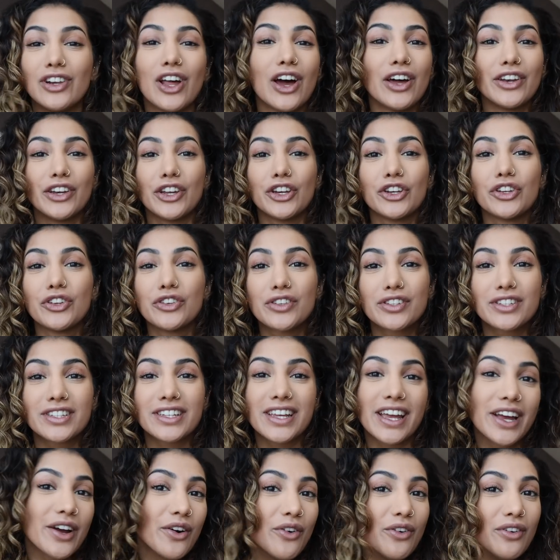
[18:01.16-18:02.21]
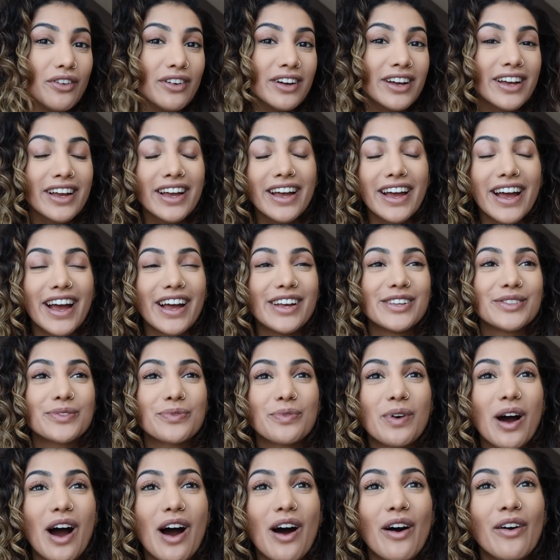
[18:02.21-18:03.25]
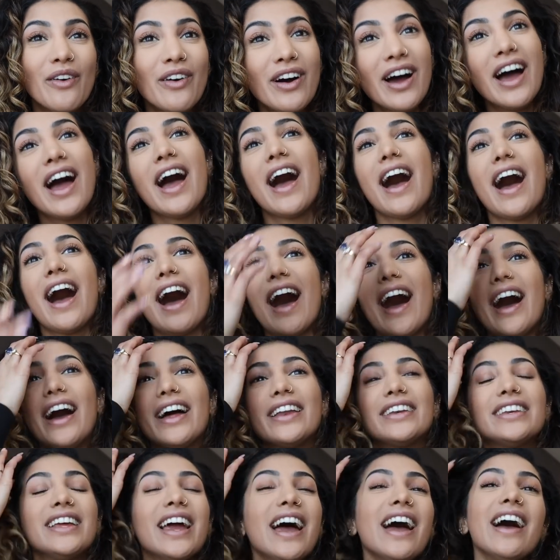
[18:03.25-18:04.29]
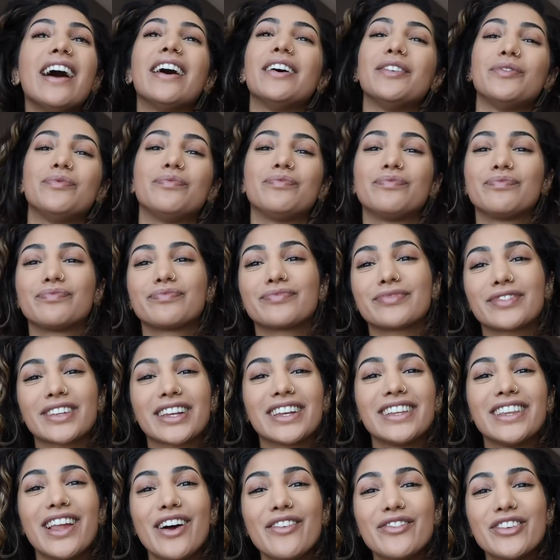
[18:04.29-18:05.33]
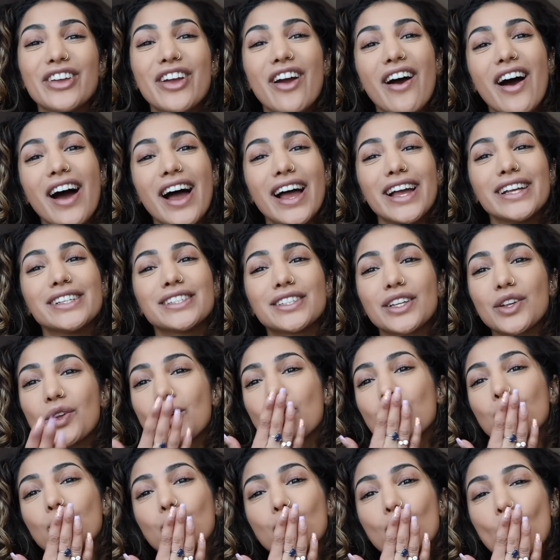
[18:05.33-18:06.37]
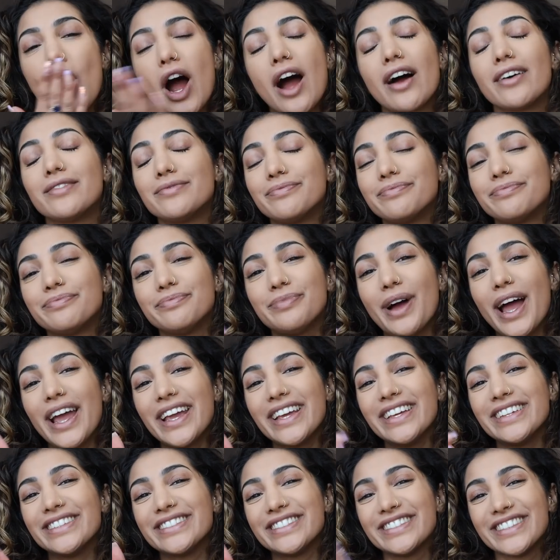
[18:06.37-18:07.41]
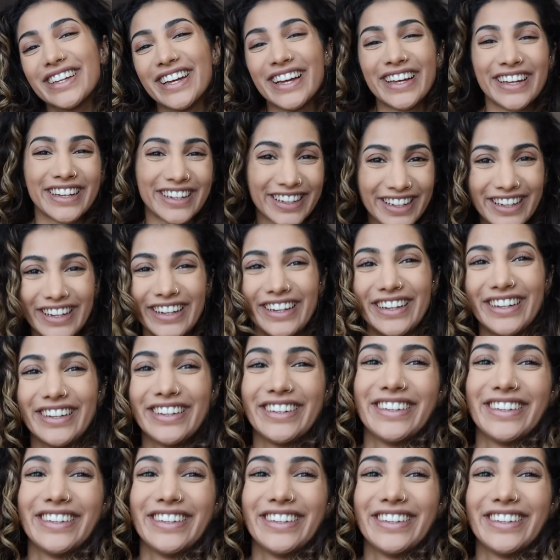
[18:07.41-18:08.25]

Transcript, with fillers: learned a new skill as well. And yeah, love you guys, bye.